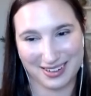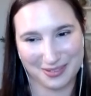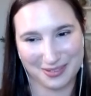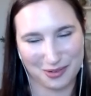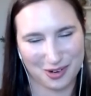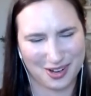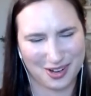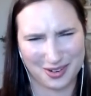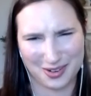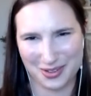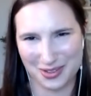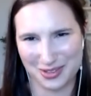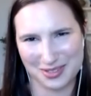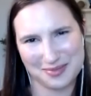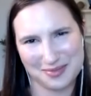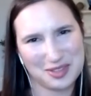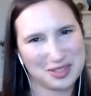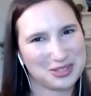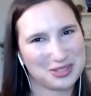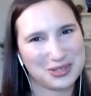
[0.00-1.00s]
on all
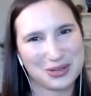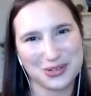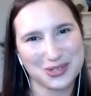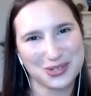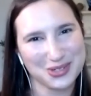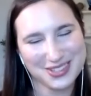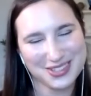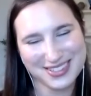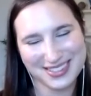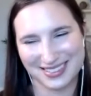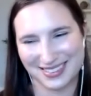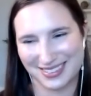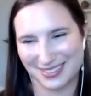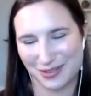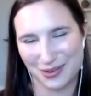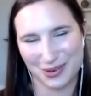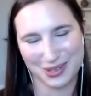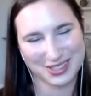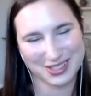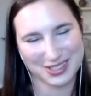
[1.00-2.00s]
the socials, and of
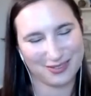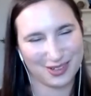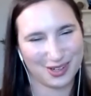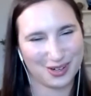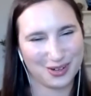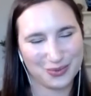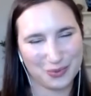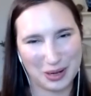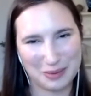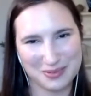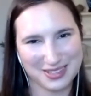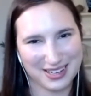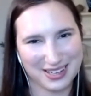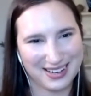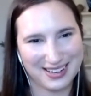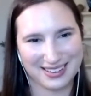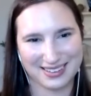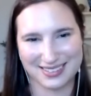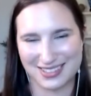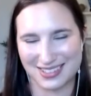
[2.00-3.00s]
course have our own
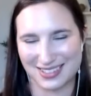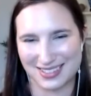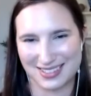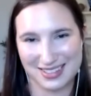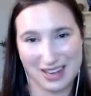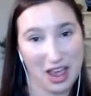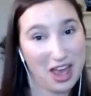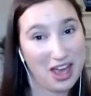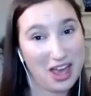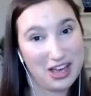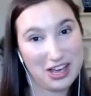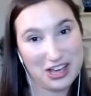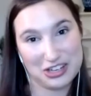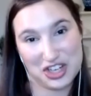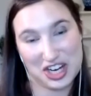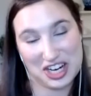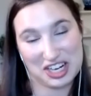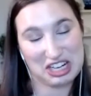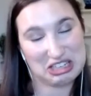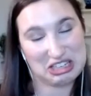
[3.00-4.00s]
website, and just
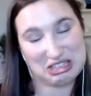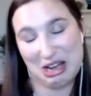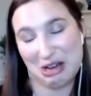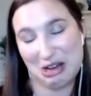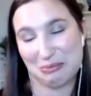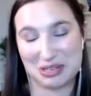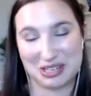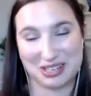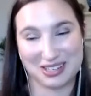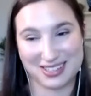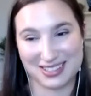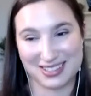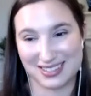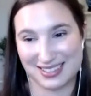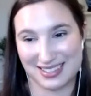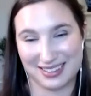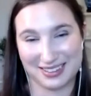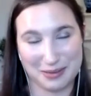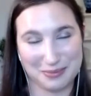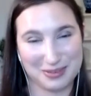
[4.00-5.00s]
check us out,
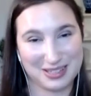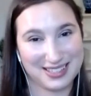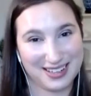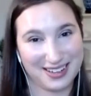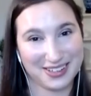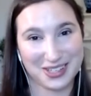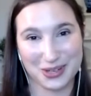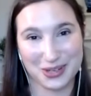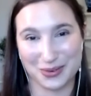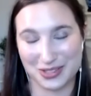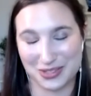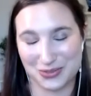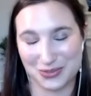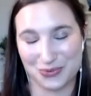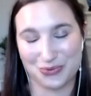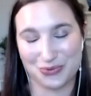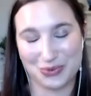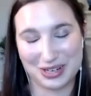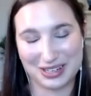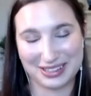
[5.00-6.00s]
because let me tell you, it's
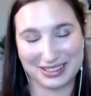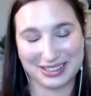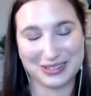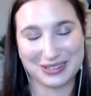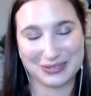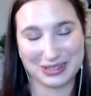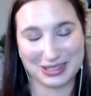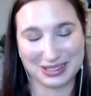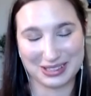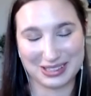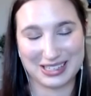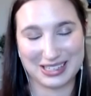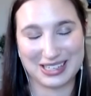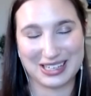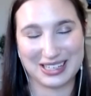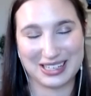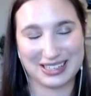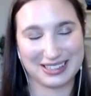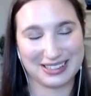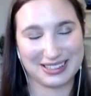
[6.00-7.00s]
really,
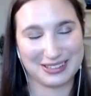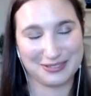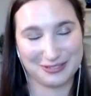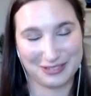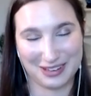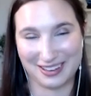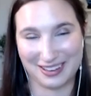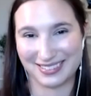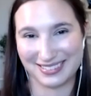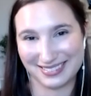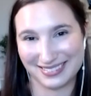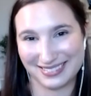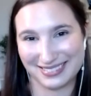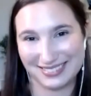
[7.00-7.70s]
really fun.